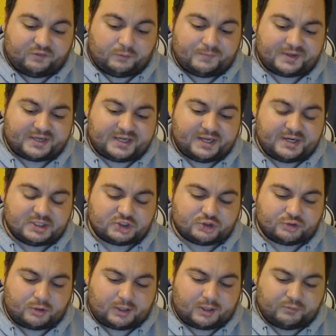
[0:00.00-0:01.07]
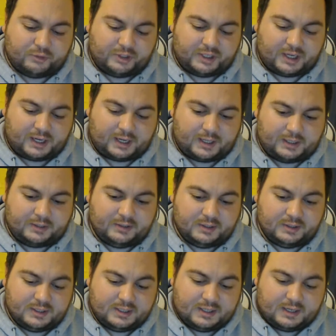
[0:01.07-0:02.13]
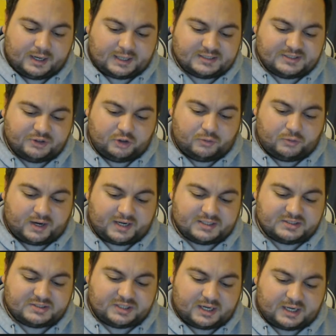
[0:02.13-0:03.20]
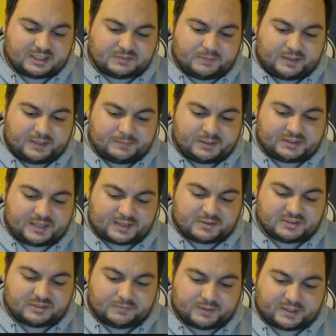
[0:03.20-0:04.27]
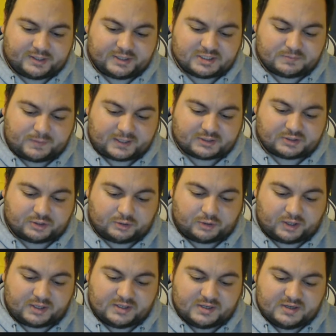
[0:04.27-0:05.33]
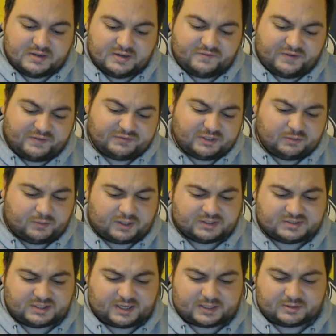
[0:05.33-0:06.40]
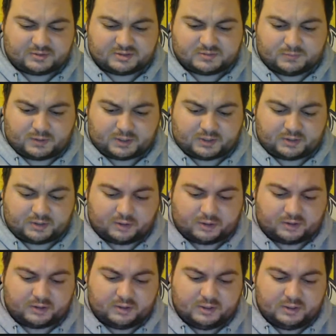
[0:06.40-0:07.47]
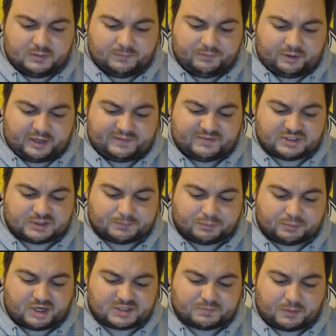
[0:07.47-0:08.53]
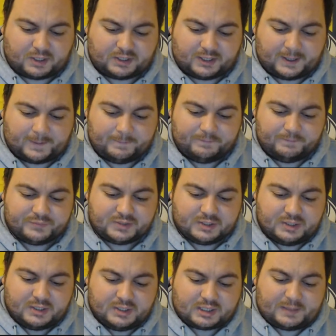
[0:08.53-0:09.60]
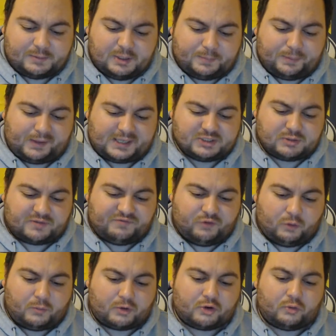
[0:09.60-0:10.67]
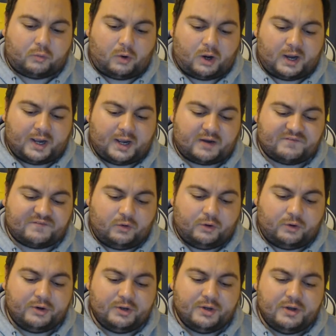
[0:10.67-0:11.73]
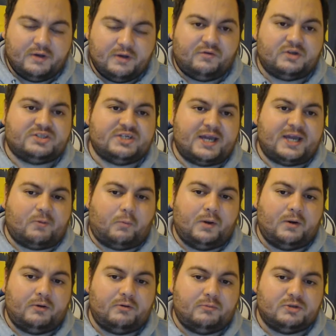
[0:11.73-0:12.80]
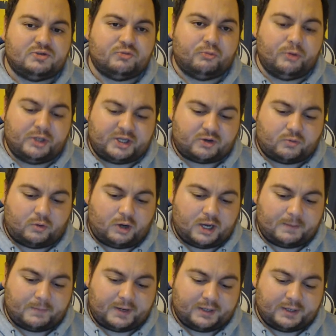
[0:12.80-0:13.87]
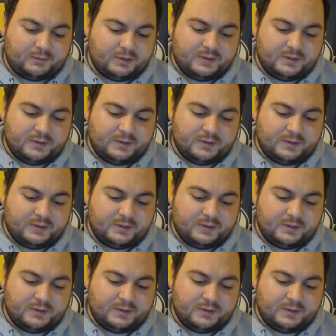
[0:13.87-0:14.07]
Thought McInnes tried really hard, as he always does. Man, how many tackles did McInnes make tonight? 51 tackles. My God. Not even surprised by that. A couple of players I thought were quiet. I thought Teague Wilton was really quiet, man.